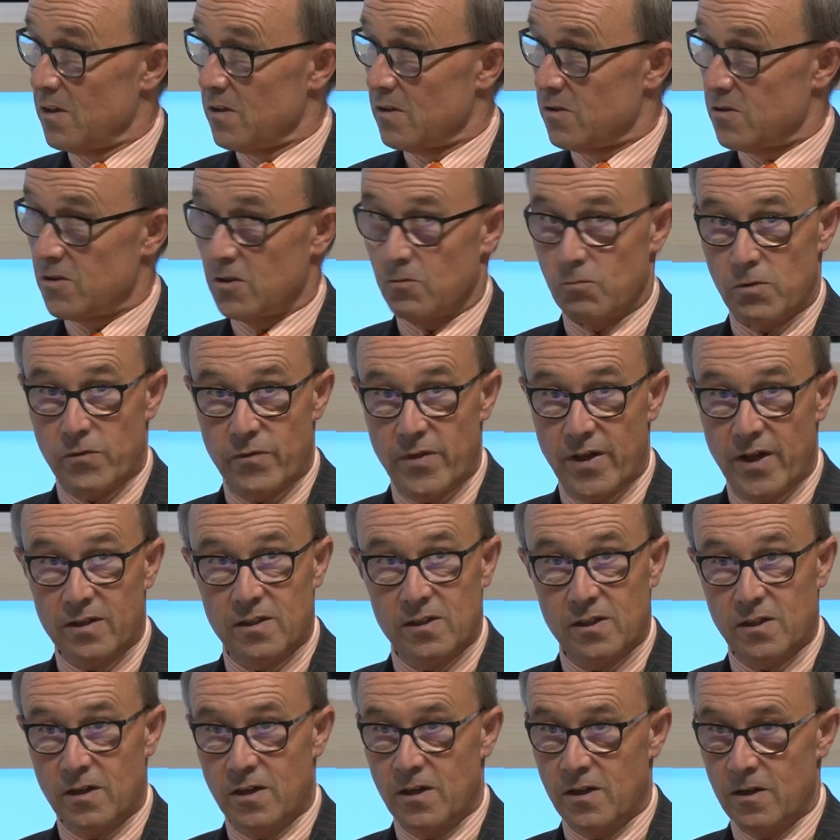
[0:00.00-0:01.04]
So with
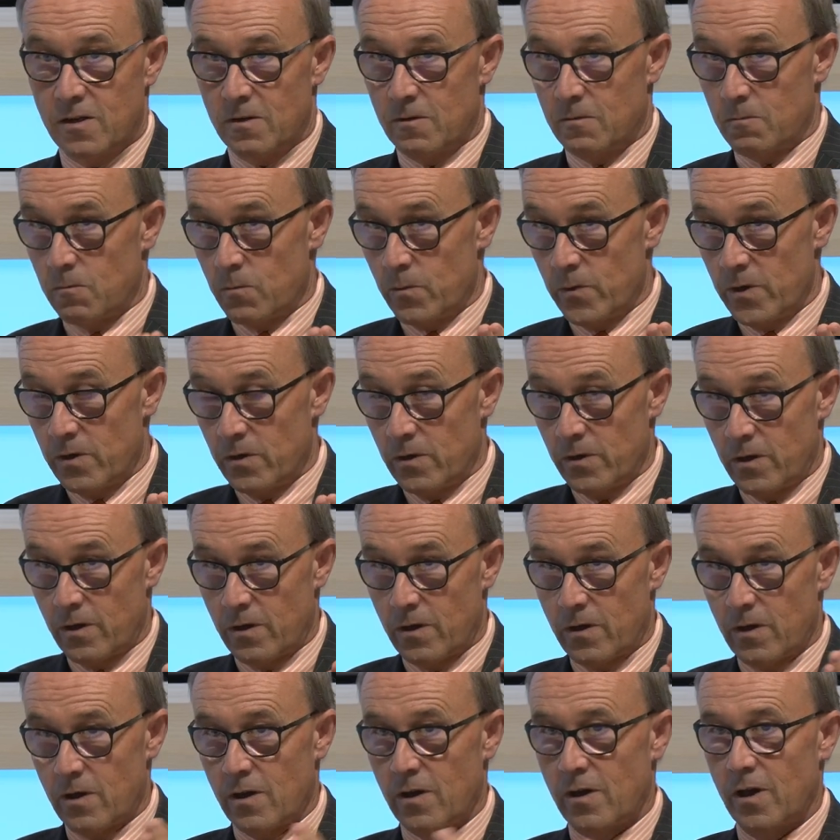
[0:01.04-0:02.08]
that, we
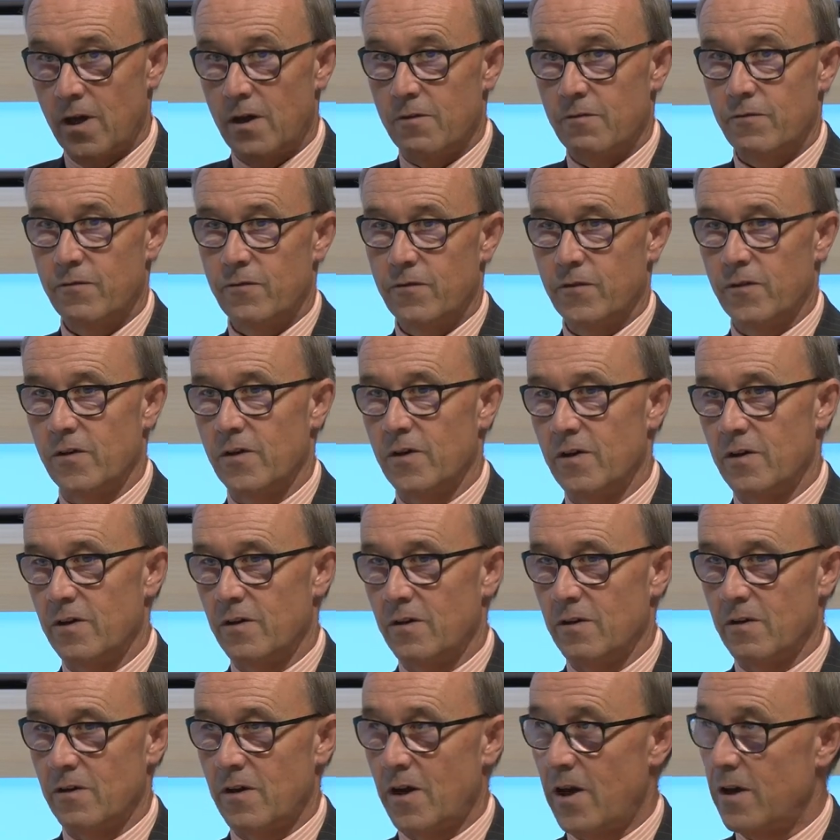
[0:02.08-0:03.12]
have
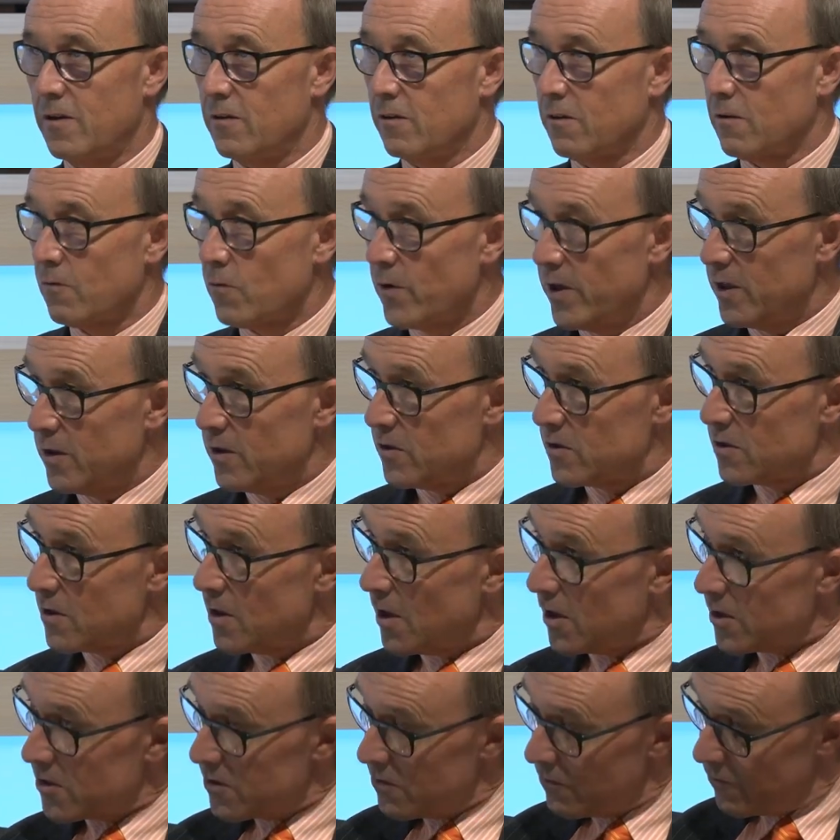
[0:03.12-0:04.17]
had a great
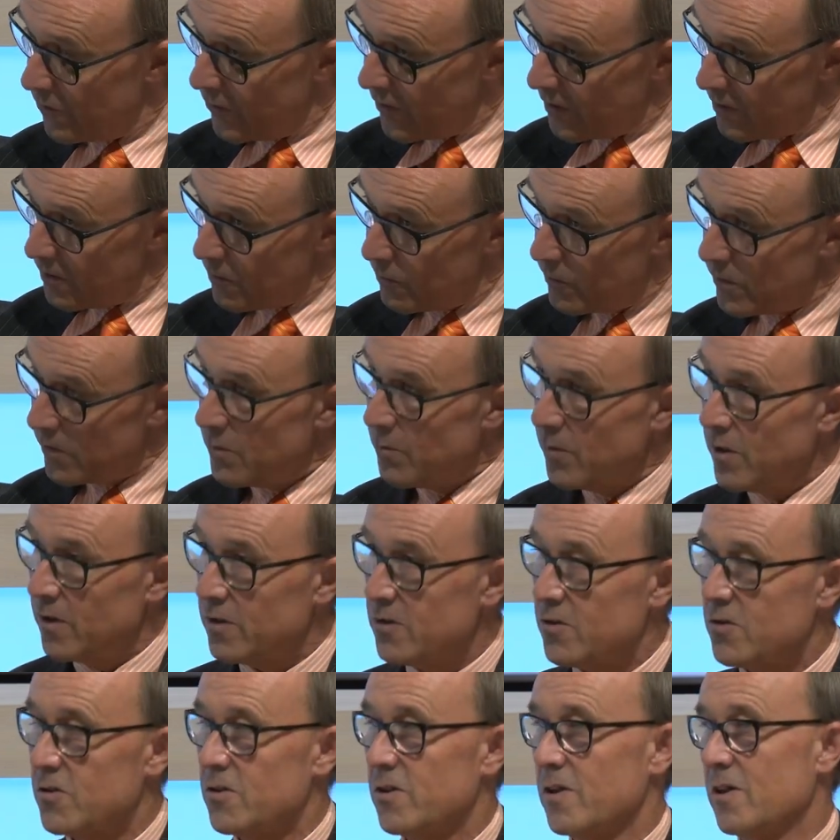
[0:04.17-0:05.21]
discussion. Thank you very
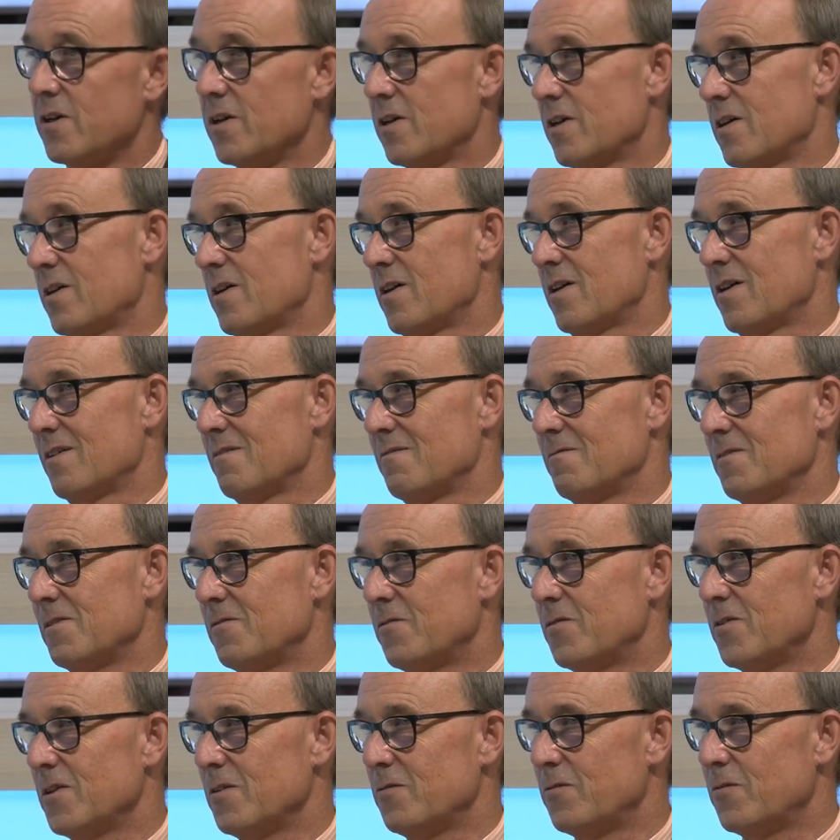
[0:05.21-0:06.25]
much,
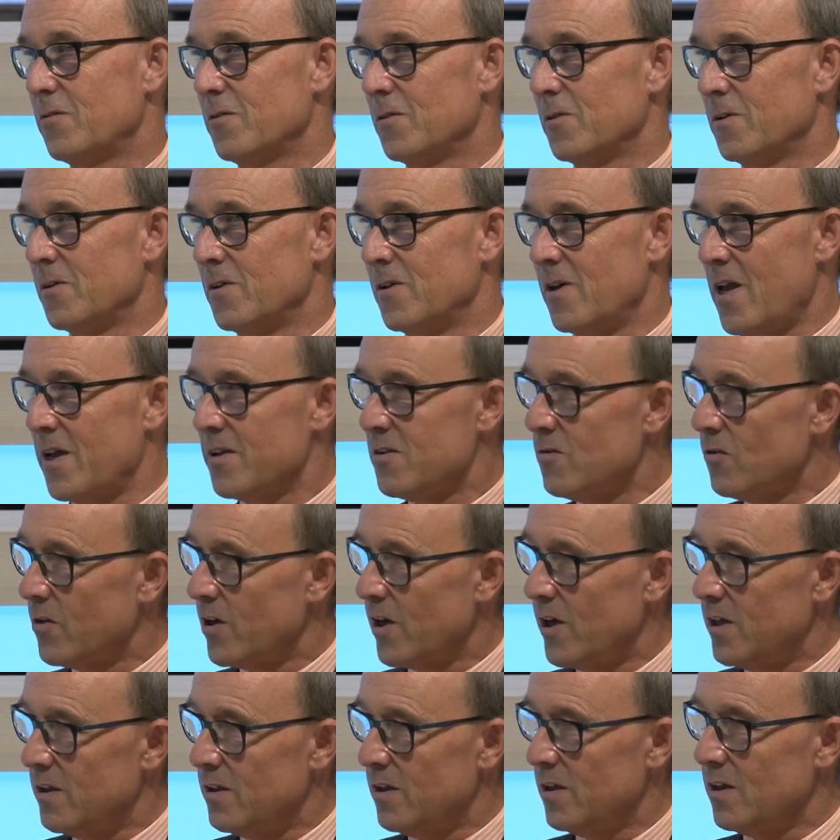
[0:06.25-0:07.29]
Wilfried, for
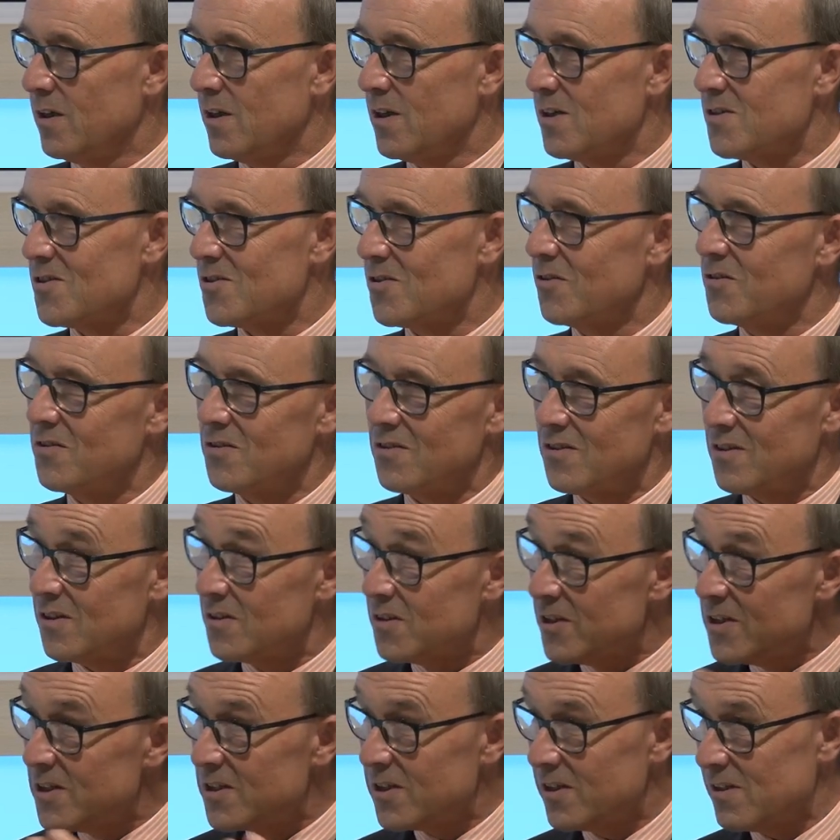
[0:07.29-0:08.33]
educating us on the
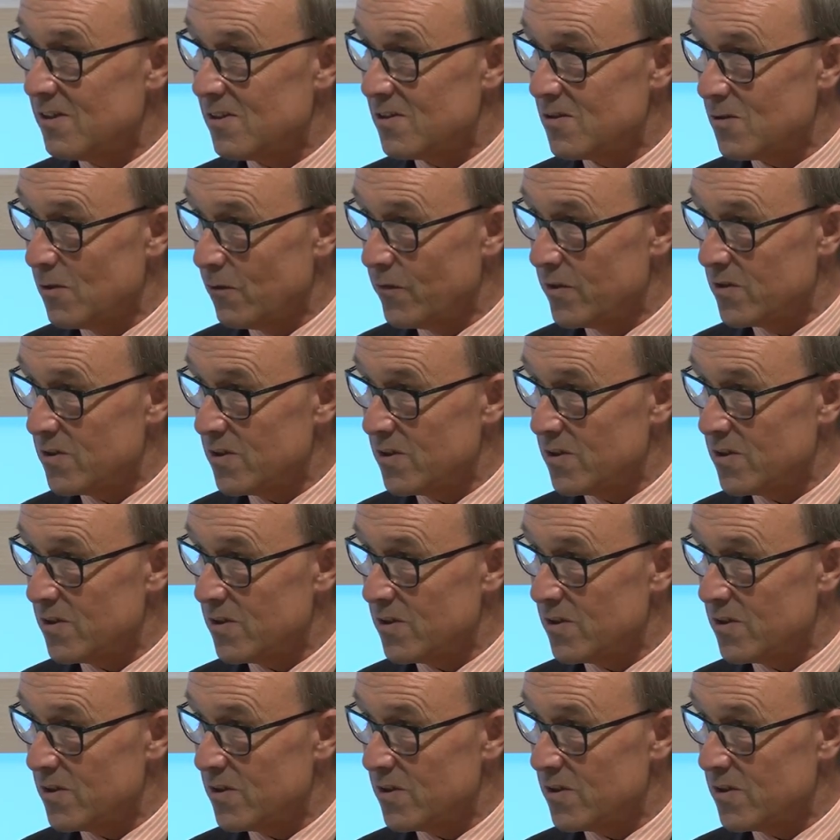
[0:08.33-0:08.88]
details of the